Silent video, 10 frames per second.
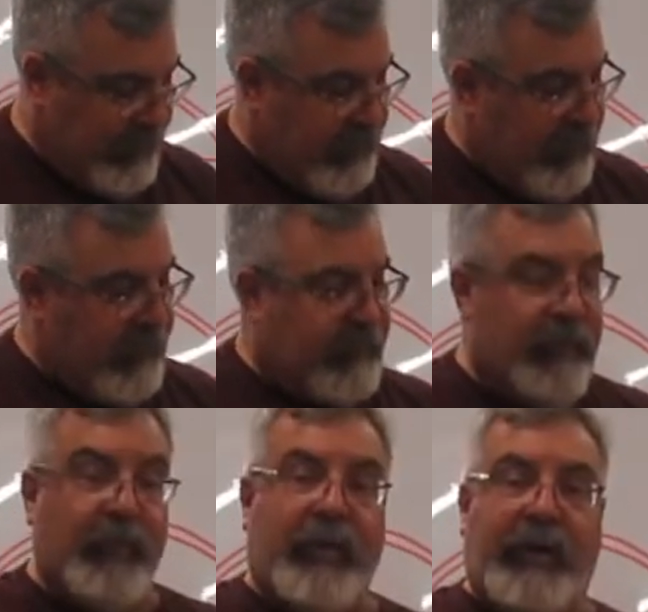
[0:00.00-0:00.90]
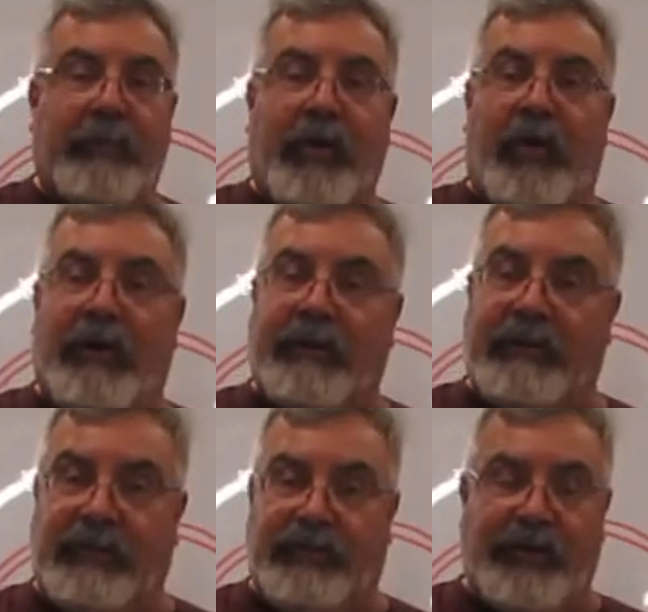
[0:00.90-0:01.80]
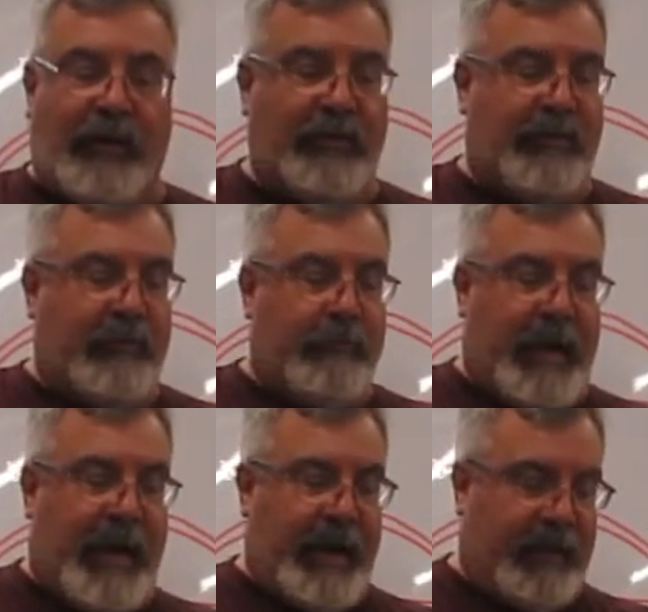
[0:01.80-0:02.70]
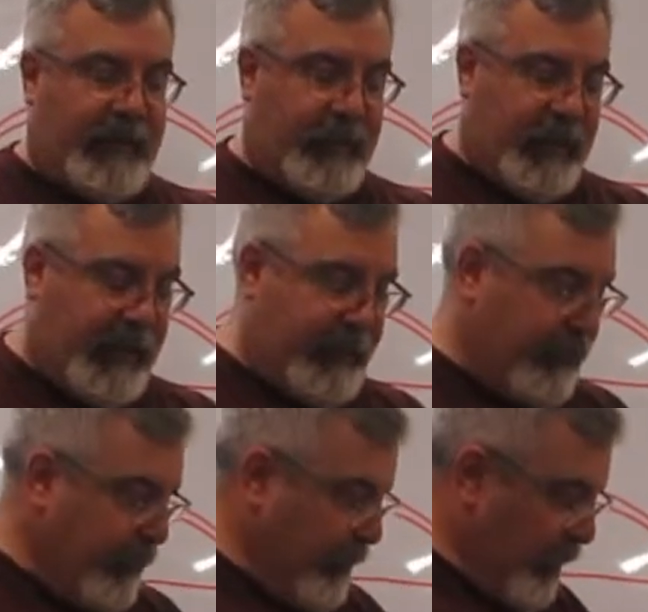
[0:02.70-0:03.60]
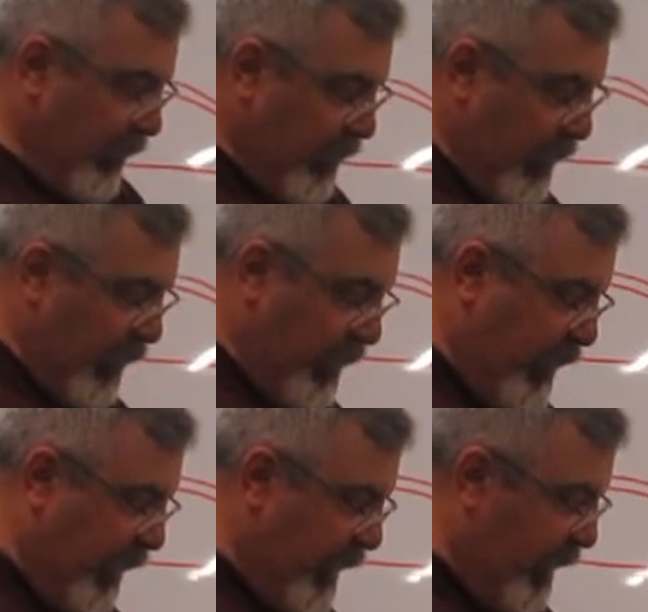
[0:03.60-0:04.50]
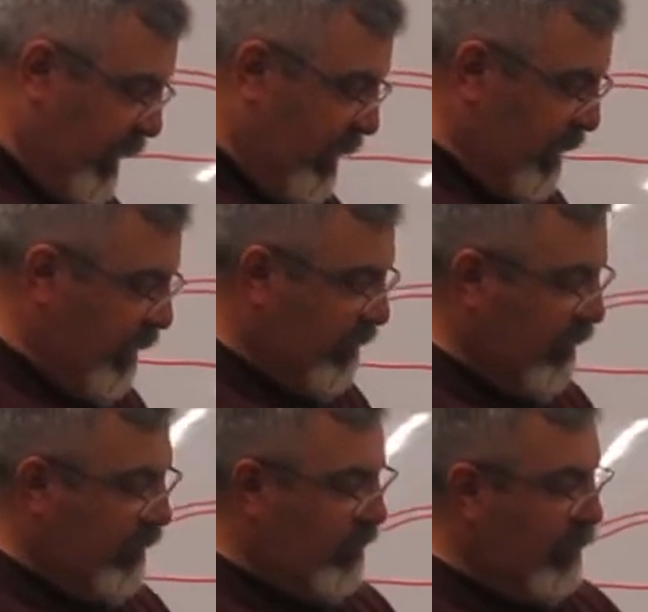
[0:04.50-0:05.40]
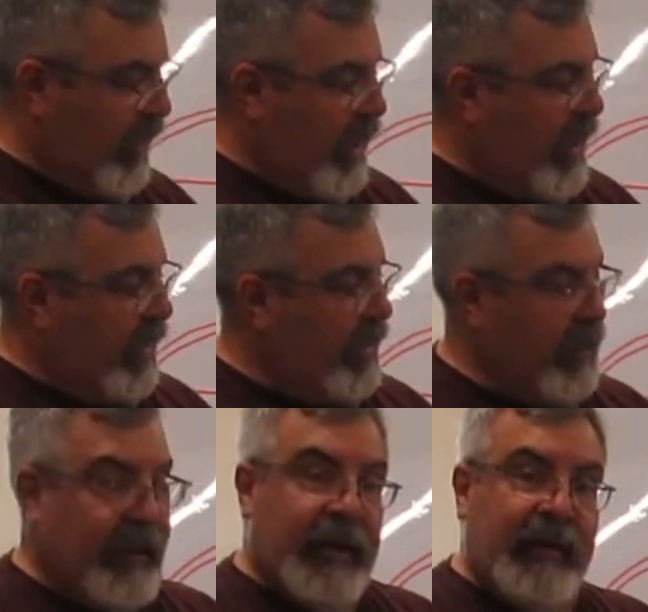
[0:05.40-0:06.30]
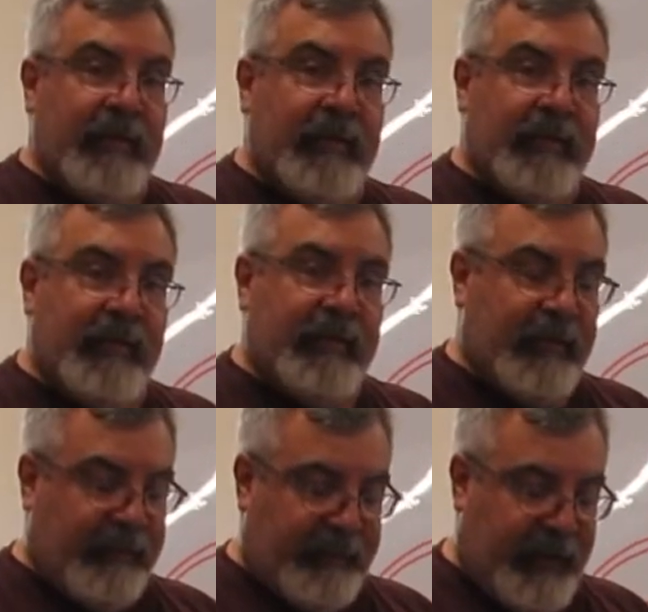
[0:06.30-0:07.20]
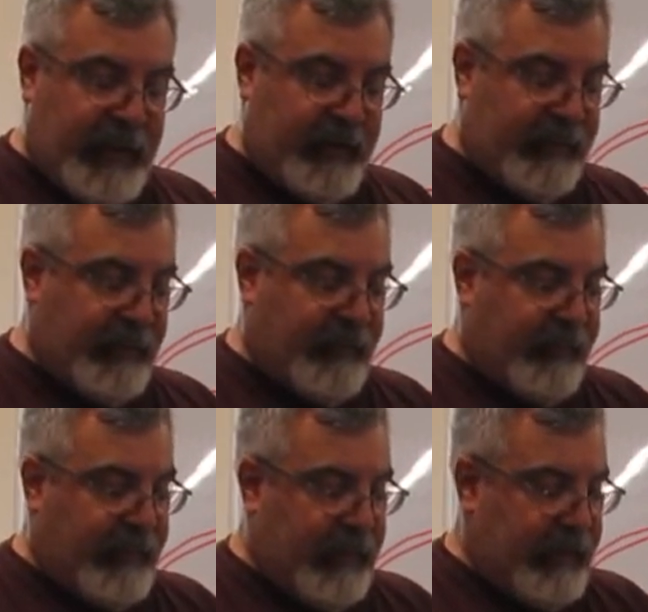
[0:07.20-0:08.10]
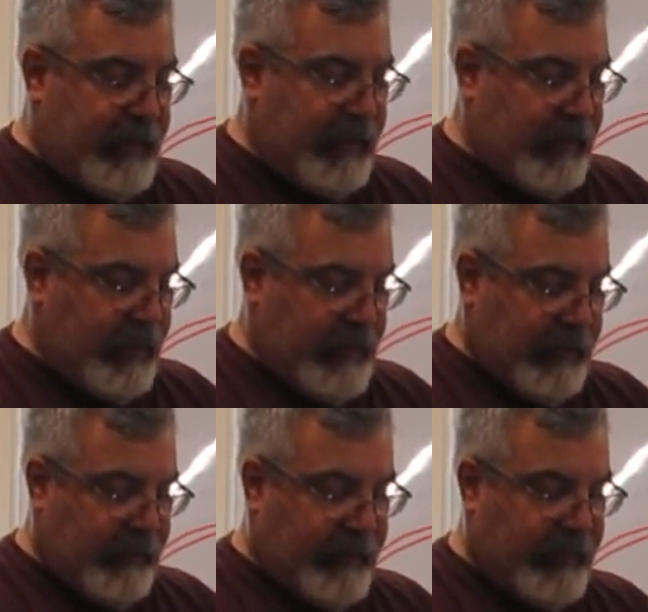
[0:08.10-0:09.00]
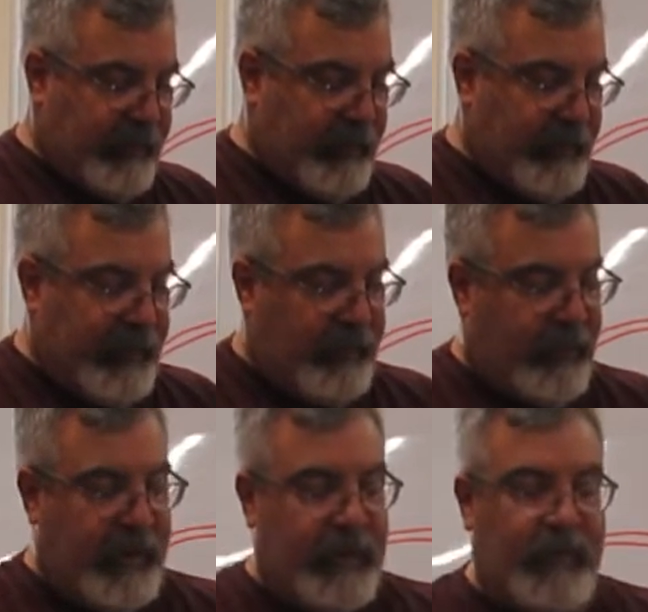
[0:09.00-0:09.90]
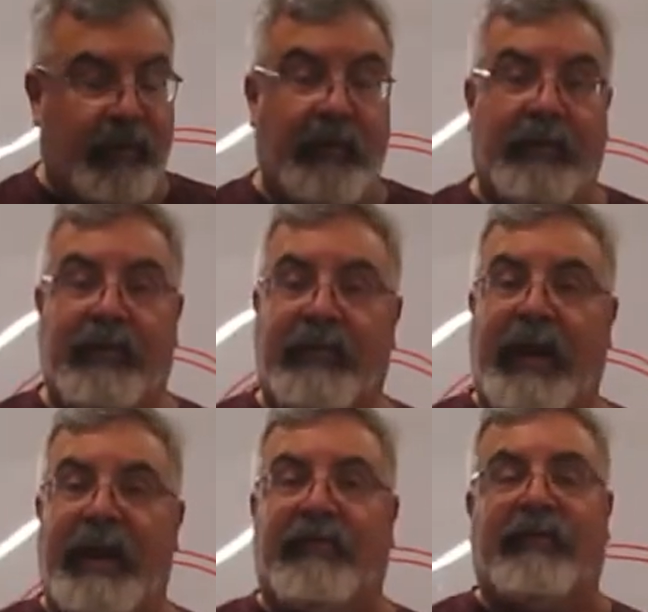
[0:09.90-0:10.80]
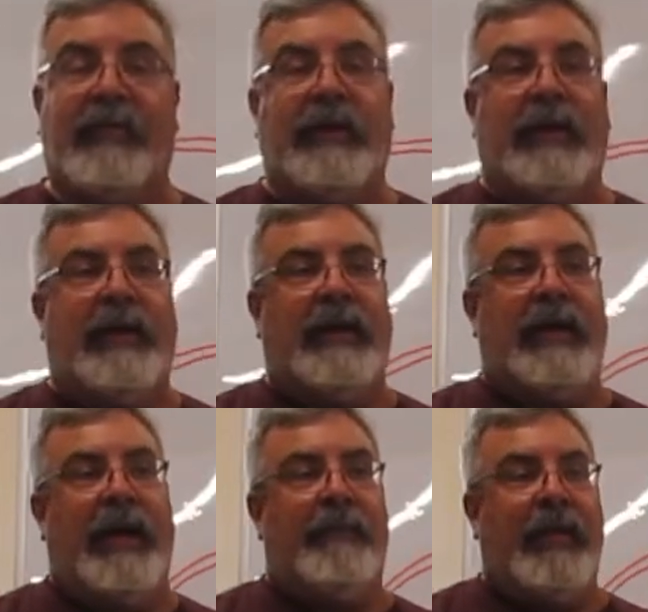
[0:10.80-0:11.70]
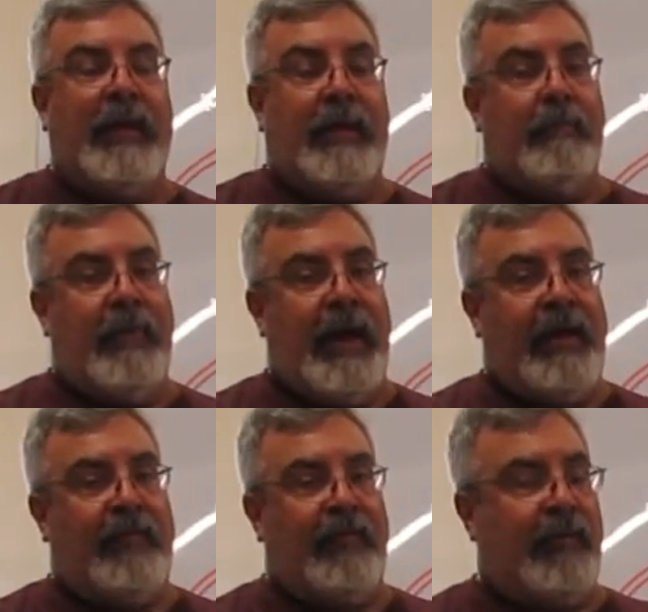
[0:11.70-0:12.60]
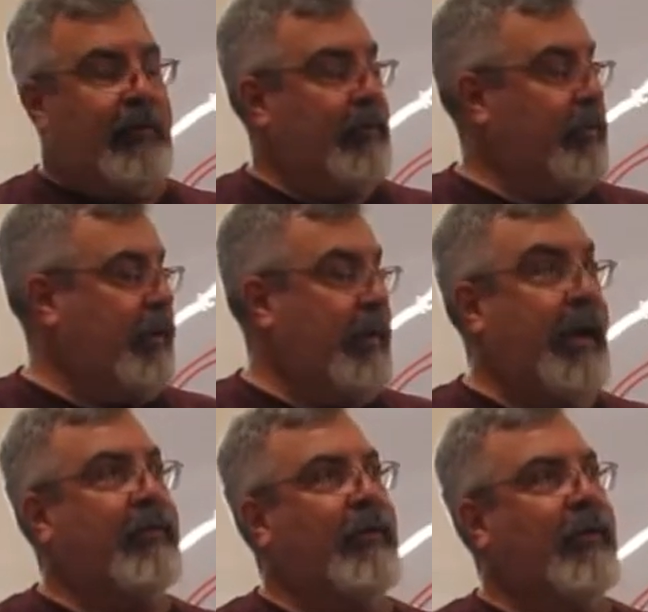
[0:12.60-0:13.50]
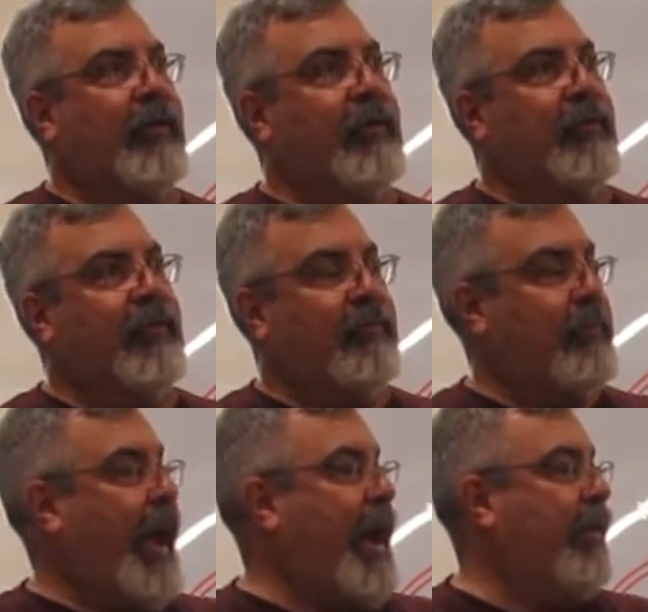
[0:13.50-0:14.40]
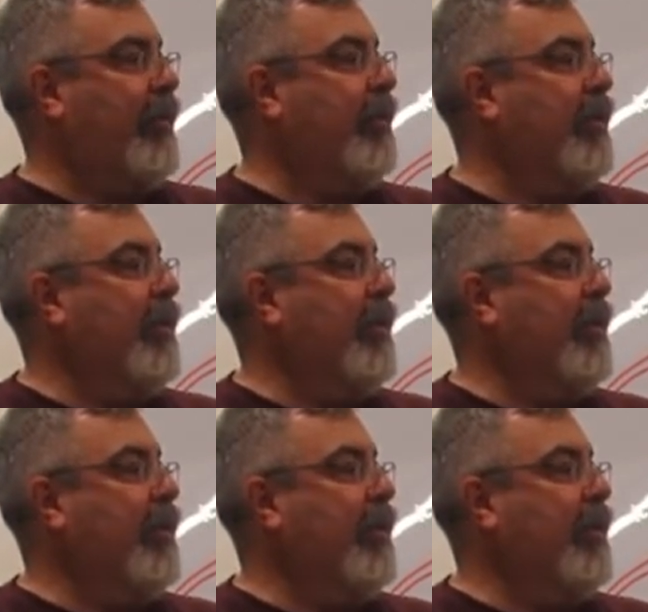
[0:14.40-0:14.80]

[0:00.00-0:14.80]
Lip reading: This is what I'm calling the junction box, okay? And then this is the face of the signal heads, right? So this is actually a master. Okay, actually no, this one's the pattern.